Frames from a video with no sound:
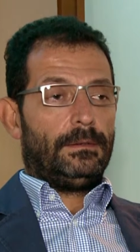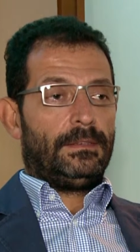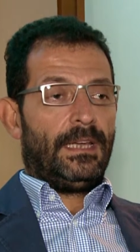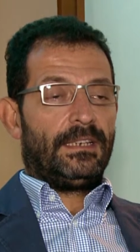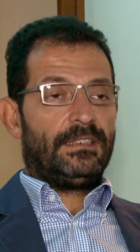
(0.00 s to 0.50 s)

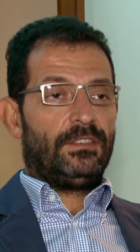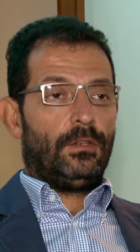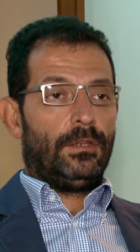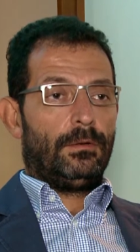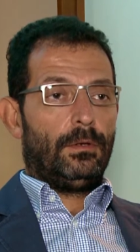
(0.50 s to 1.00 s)
Taxes
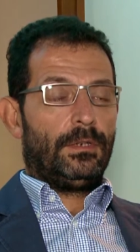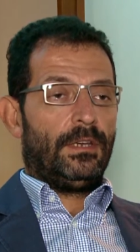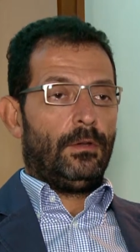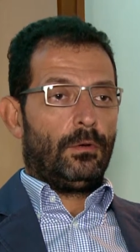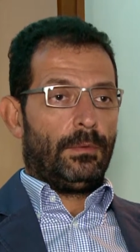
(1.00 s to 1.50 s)
on their own
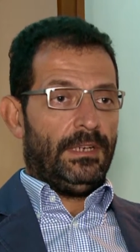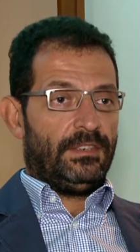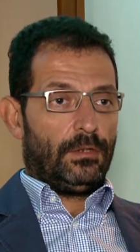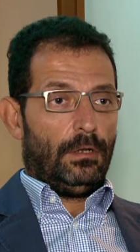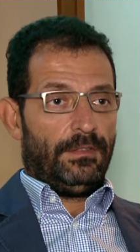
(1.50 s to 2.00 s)
cannot really
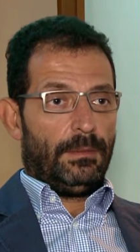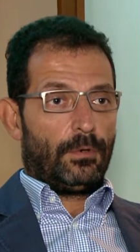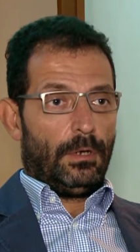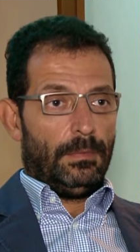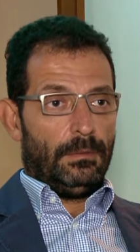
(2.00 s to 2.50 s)
solve the
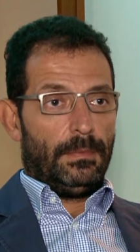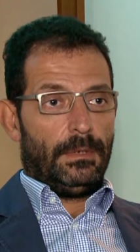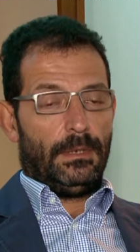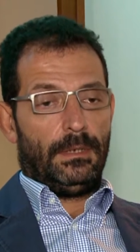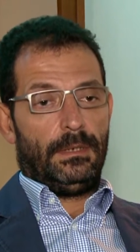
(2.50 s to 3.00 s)
problem.
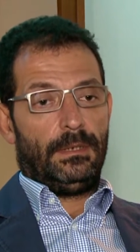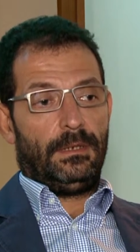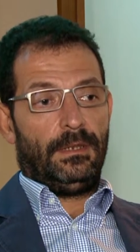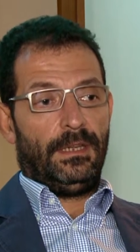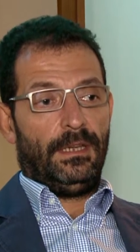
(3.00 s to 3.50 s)
Uh,
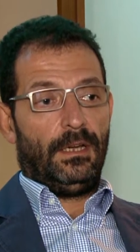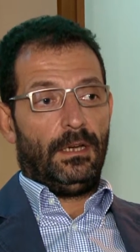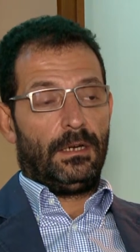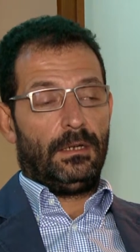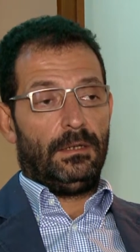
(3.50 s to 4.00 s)
they
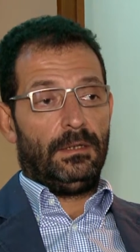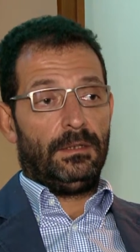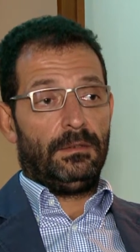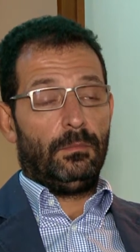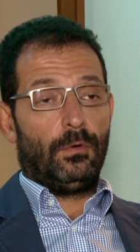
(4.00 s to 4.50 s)
are,
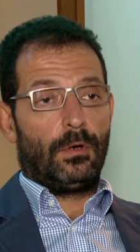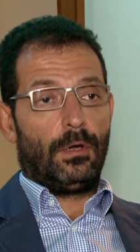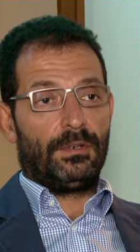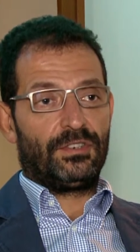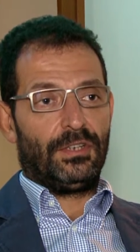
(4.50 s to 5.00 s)
the more
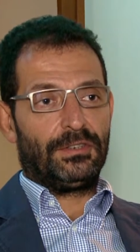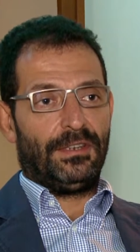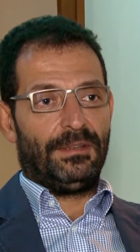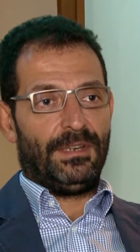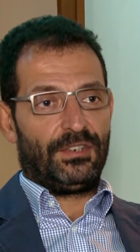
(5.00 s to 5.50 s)

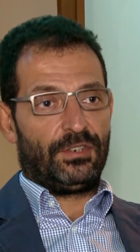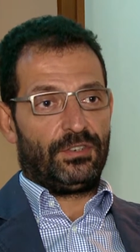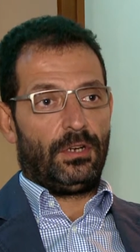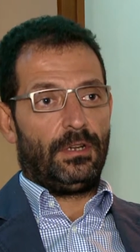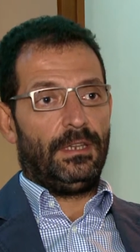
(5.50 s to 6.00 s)
horizontal the
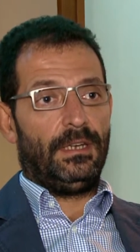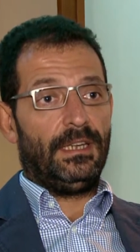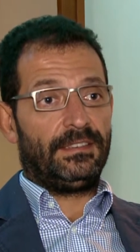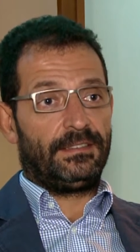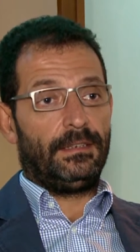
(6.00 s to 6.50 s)
measures are, the
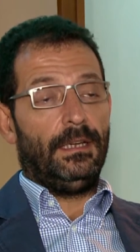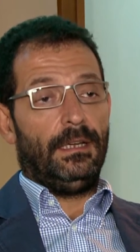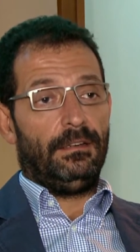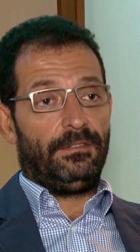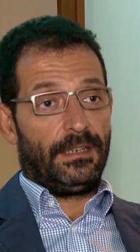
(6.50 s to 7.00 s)
less
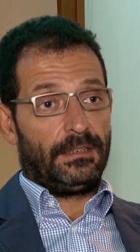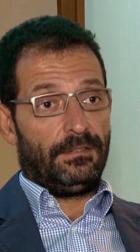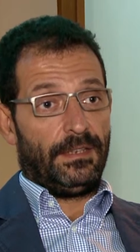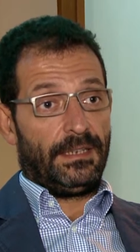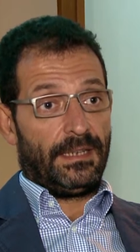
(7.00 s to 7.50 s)

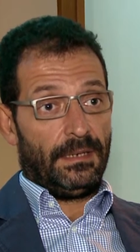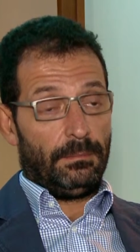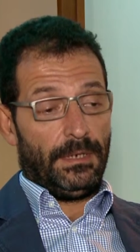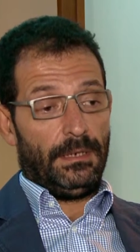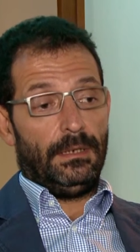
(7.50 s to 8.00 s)
effective they
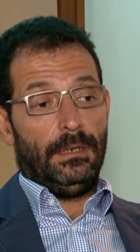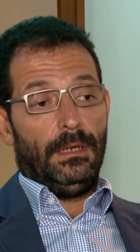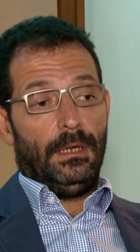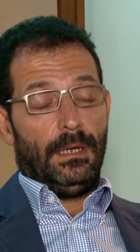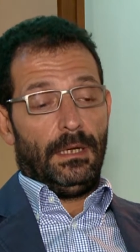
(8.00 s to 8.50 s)
can be.
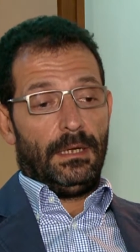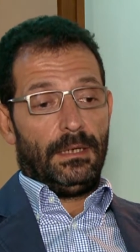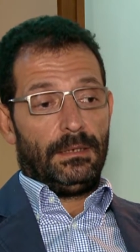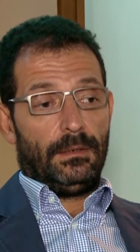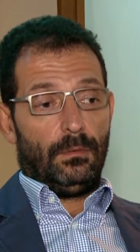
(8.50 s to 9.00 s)

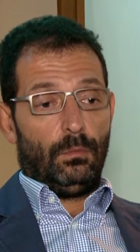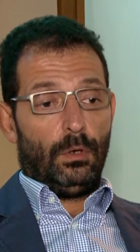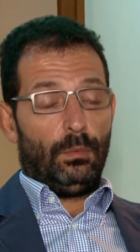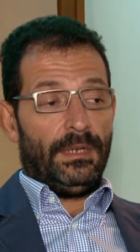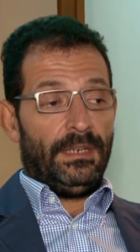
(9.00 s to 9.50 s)
Uh,
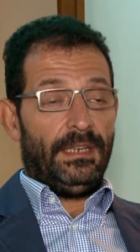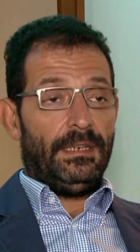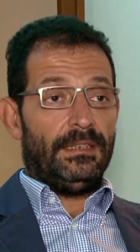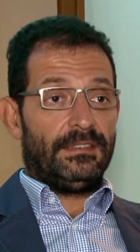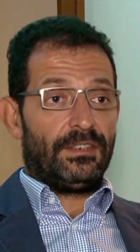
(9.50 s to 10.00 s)
what we
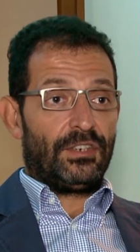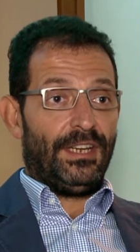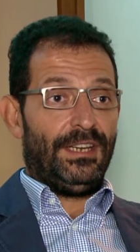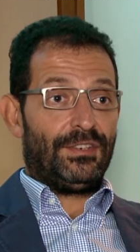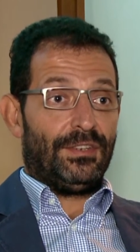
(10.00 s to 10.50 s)
need is a
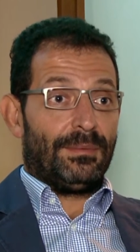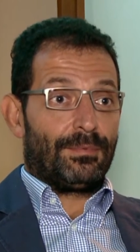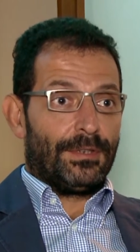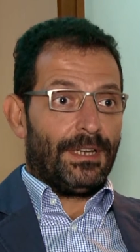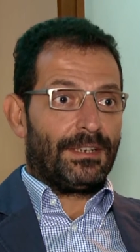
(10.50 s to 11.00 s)
change in the
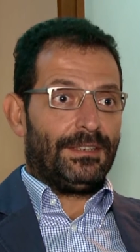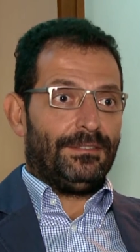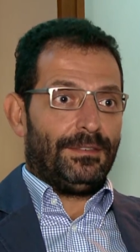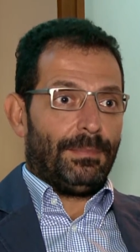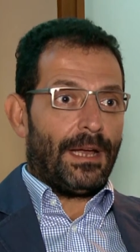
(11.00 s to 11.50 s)

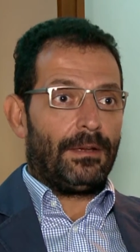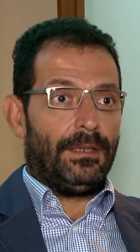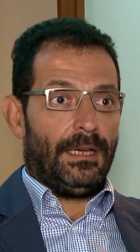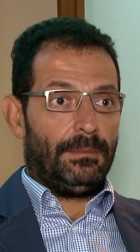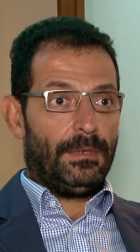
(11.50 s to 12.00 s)
productive
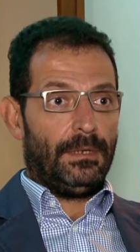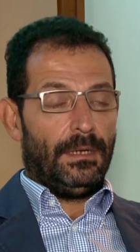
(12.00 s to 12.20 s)
paradigm.